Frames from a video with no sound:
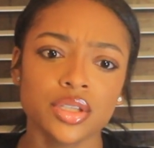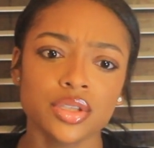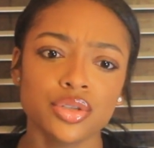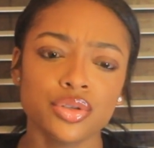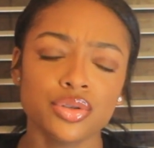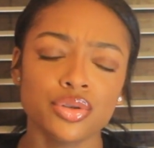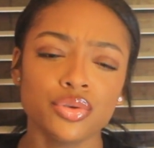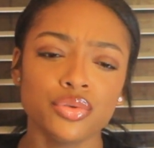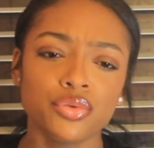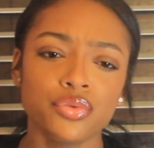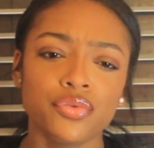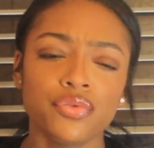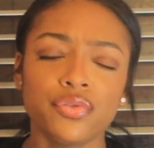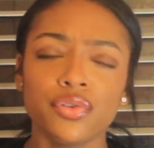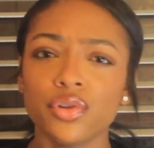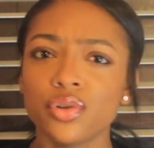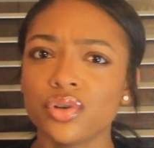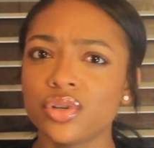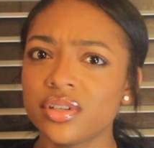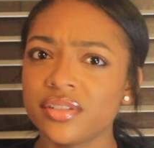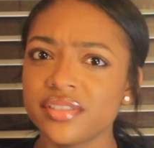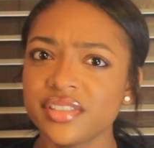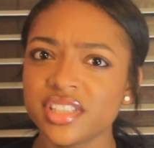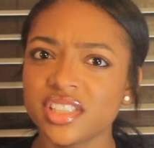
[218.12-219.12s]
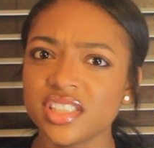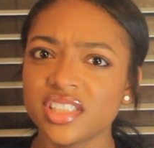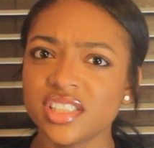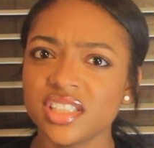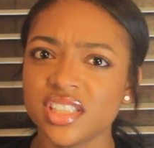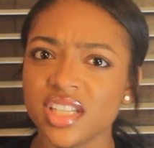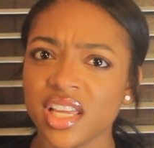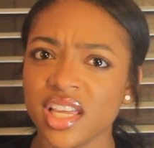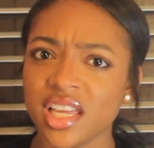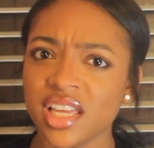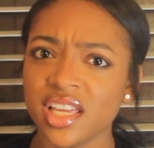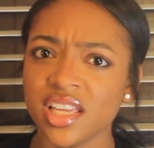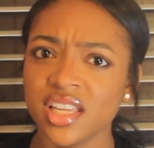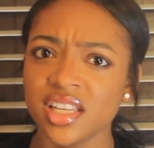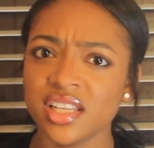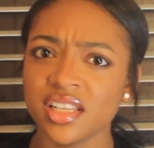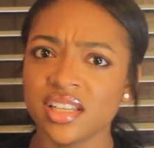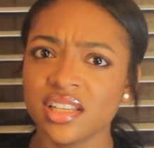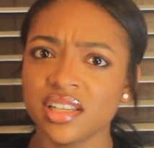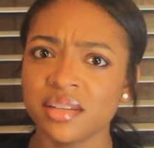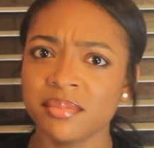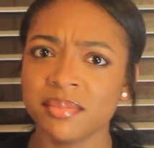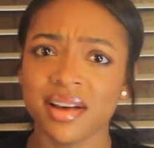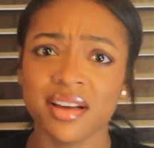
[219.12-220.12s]
to flourish
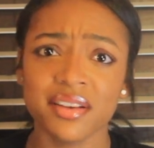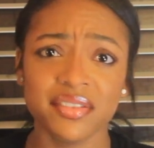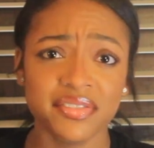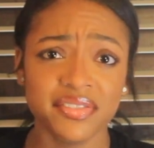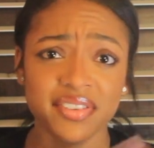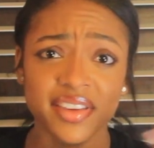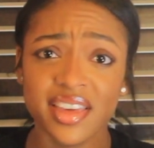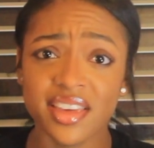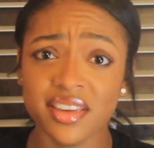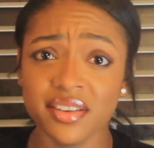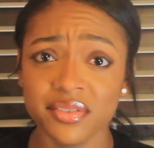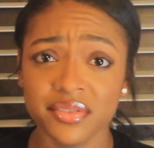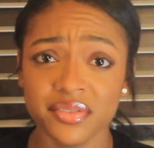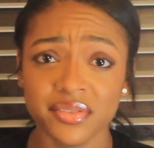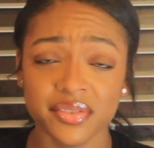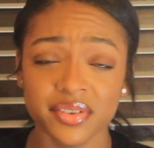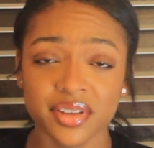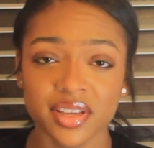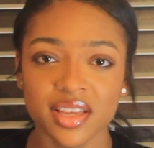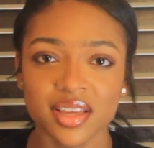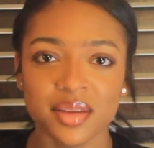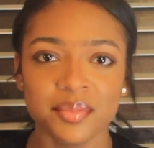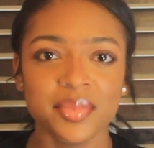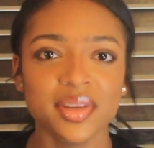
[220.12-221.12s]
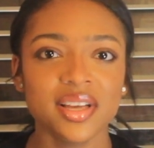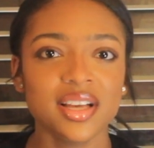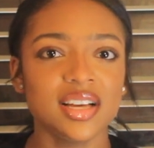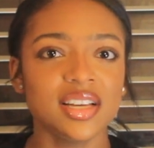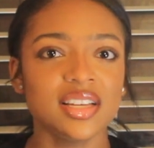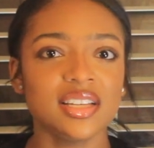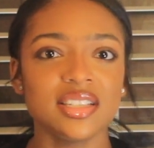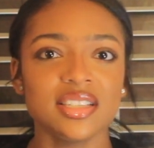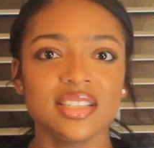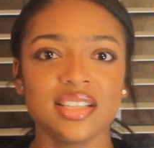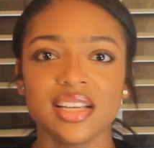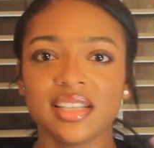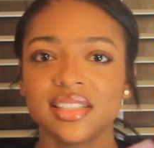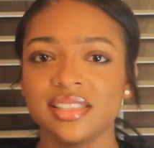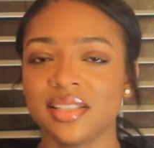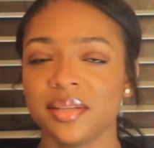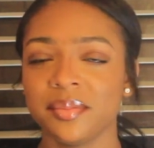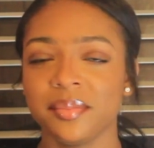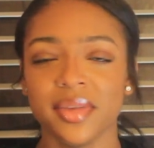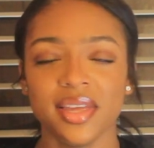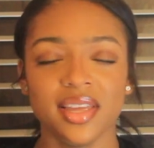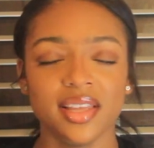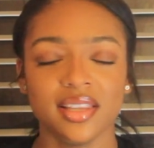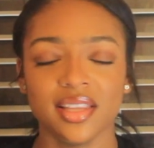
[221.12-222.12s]
in my faith, because that's the
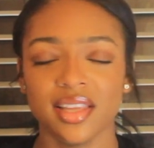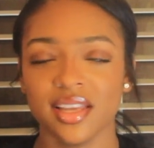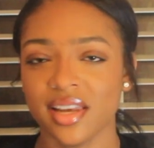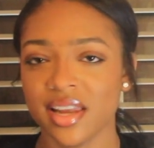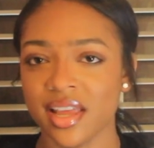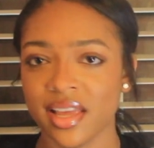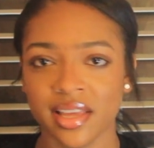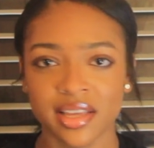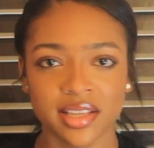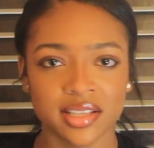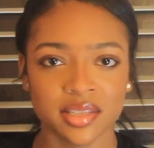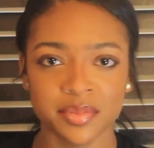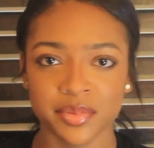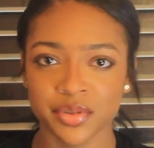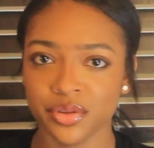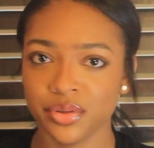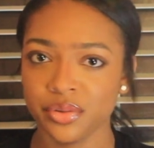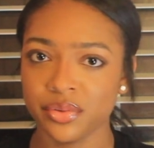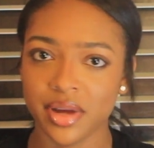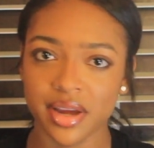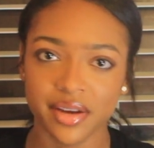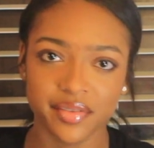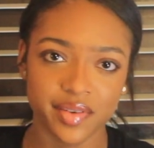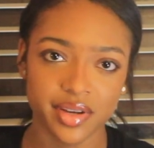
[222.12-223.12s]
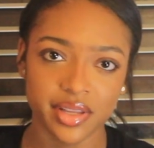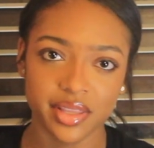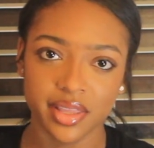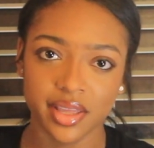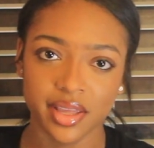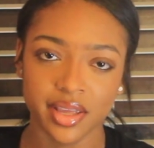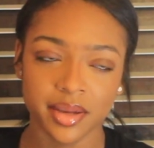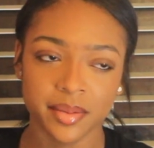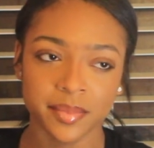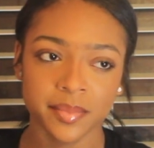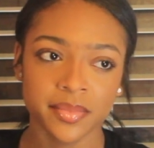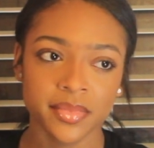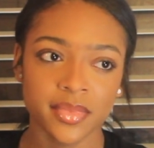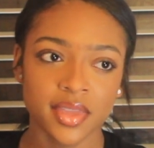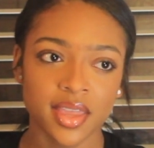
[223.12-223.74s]
main thing that gets me through everything.